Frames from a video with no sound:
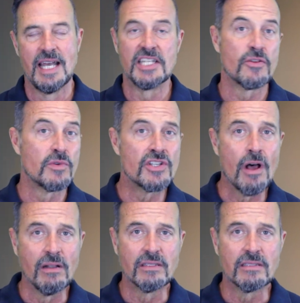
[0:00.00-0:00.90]
As a
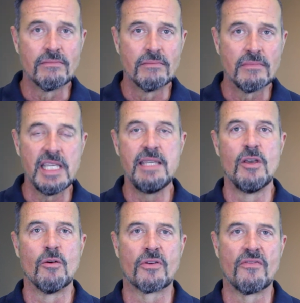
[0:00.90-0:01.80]
result,
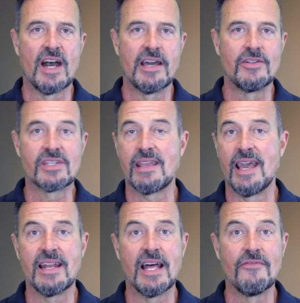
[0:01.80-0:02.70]
email providers
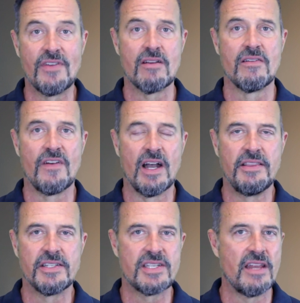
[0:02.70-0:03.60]
cannot verify
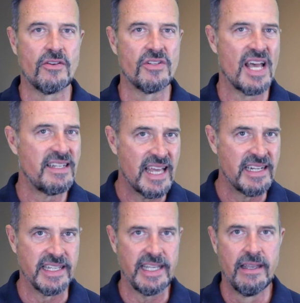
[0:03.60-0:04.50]
the sender's
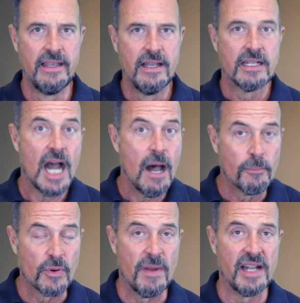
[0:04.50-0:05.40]
identity,
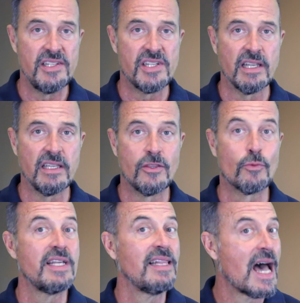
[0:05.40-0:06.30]
compromising the
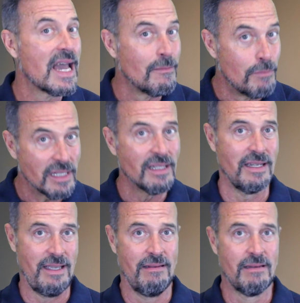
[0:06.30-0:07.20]

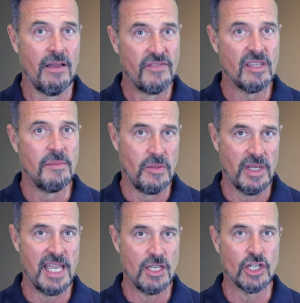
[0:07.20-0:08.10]
reliability of the
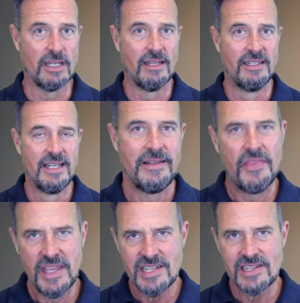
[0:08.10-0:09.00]
communication.
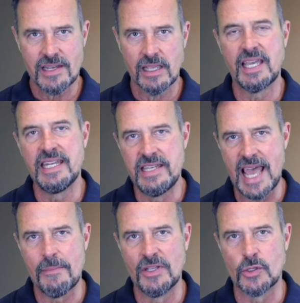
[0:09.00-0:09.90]
This can
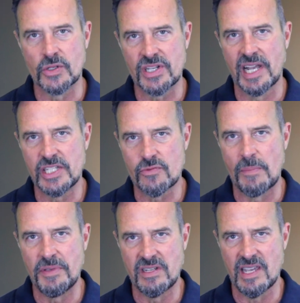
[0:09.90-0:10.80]
damage your site's
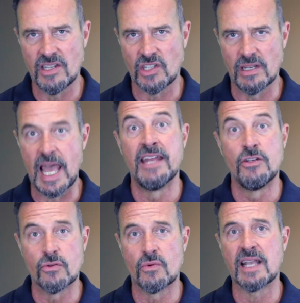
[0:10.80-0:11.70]
reputation
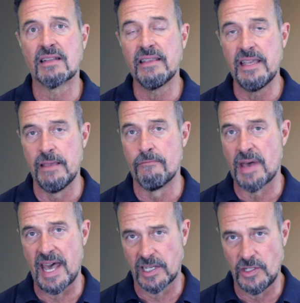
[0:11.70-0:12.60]
and directly
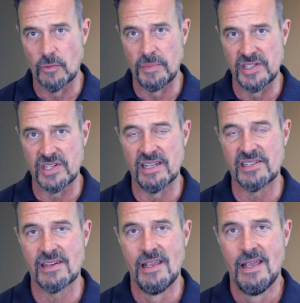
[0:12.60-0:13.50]
impact your
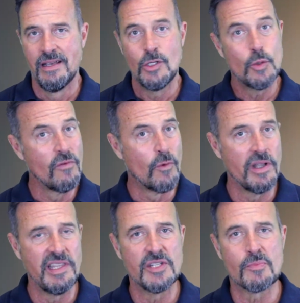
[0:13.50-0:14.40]
business. To
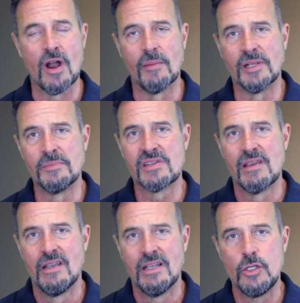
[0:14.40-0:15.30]
avoid these problems,
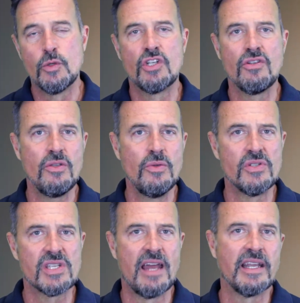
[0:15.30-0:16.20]
you should
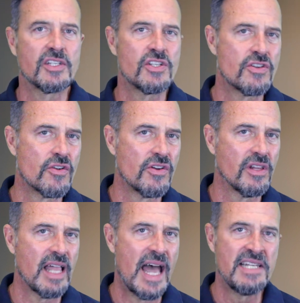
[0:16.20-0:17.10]
use an
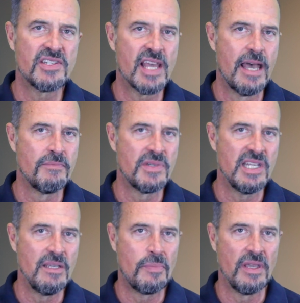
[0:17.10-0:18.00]
external
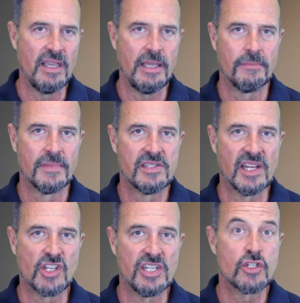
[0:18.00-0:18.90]
SMTP,
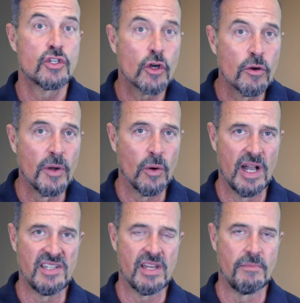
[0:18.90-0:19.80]
such as Turbo
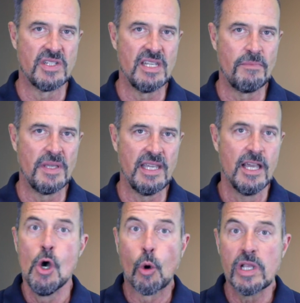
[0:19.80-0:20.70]
SMTP,
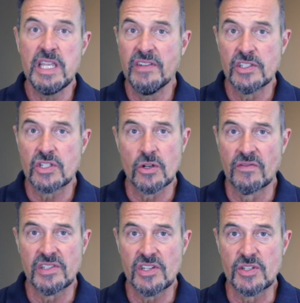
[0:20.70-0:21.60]
or even
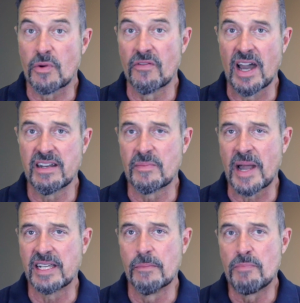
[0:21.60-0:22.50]
services provided
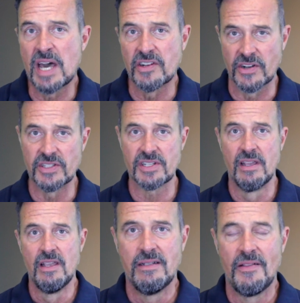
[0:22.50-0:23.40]
by competitors.
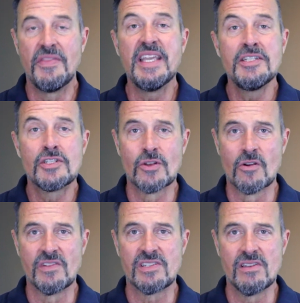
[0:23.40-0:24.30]
These
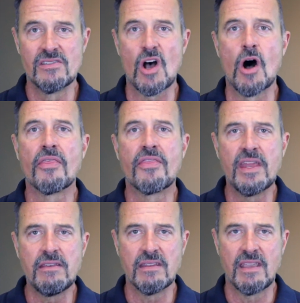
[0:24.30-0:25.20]
services
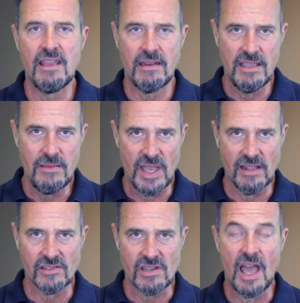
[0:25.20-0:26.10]
authenticate
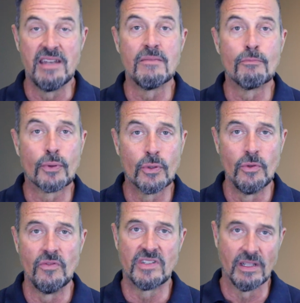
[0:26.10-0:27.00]
emails and
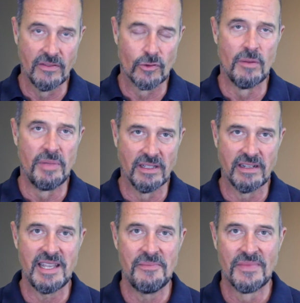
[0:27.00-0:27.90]
improve
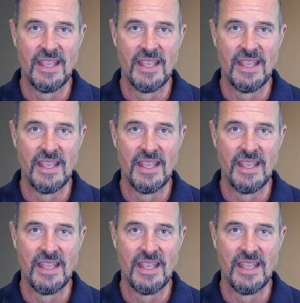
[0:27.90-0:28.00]
deliverability.